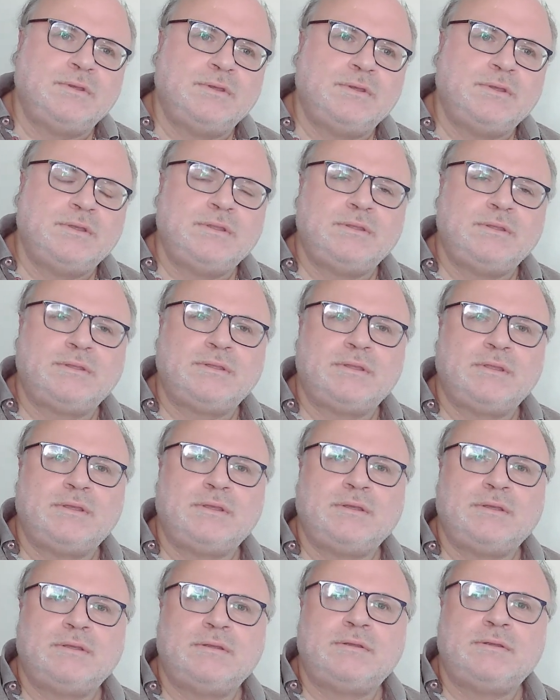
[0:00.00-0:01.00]
and
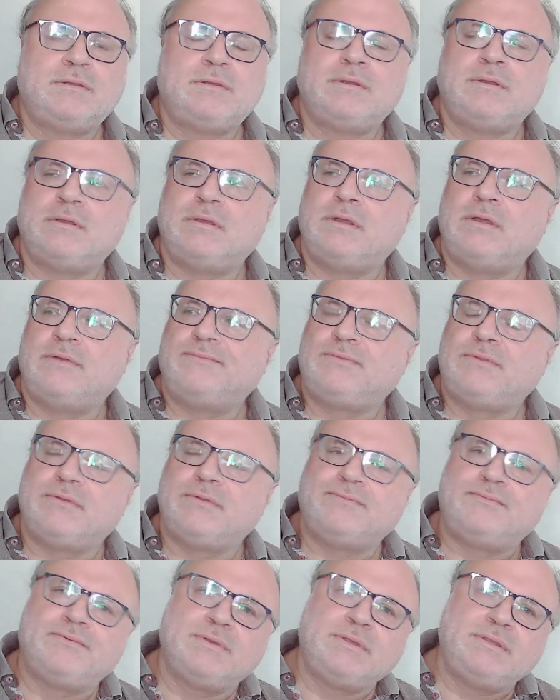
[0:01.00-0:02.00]
uh, after
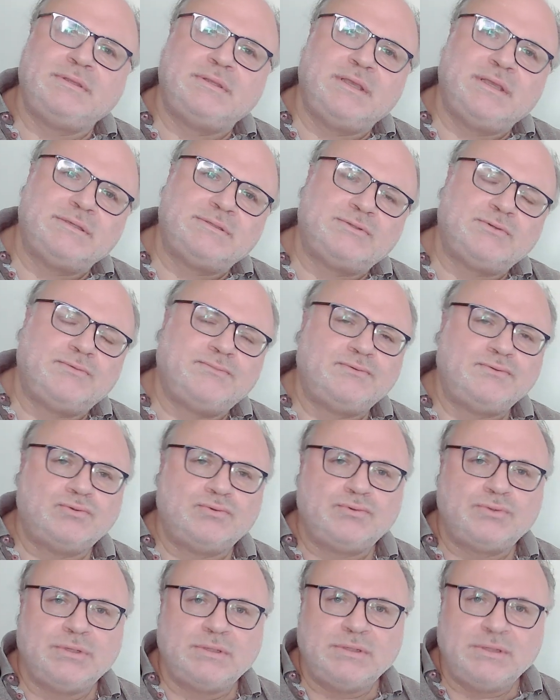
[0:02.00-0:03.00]
three days of
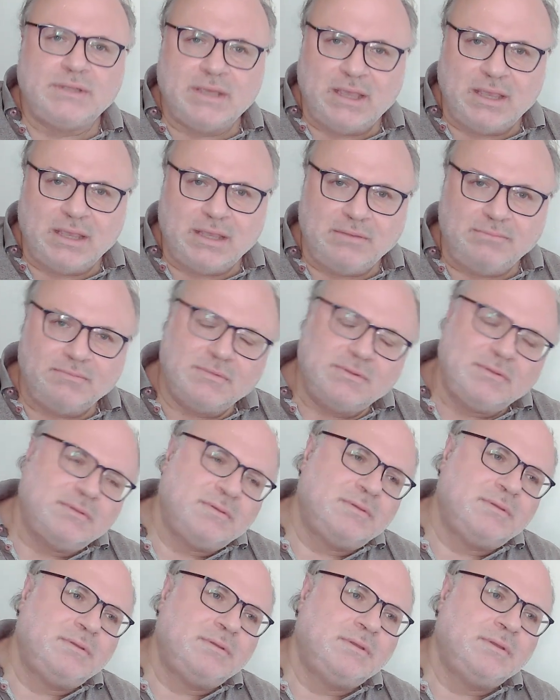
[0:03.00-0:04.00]
shooting game
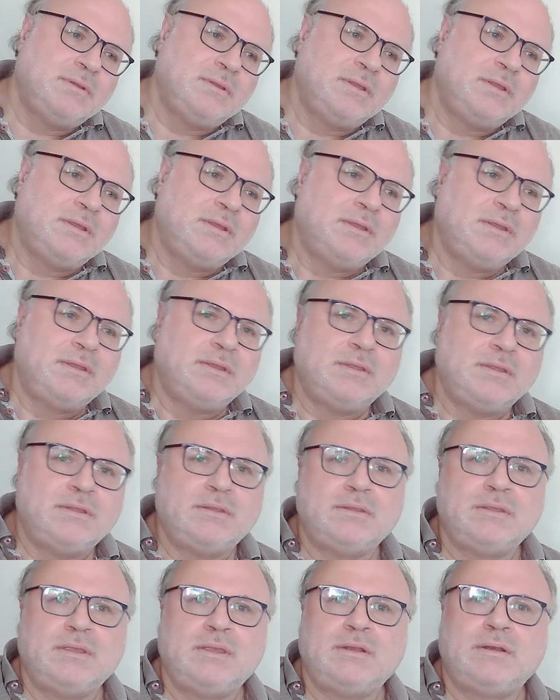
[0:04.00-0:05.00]

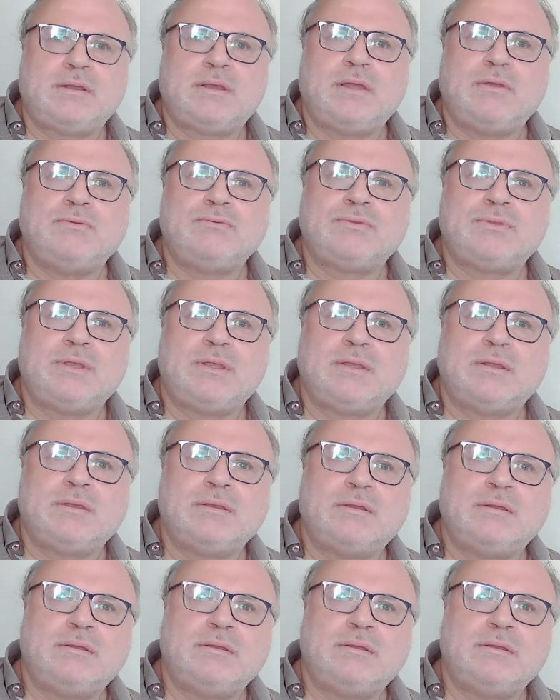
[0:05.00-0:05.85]
they encounter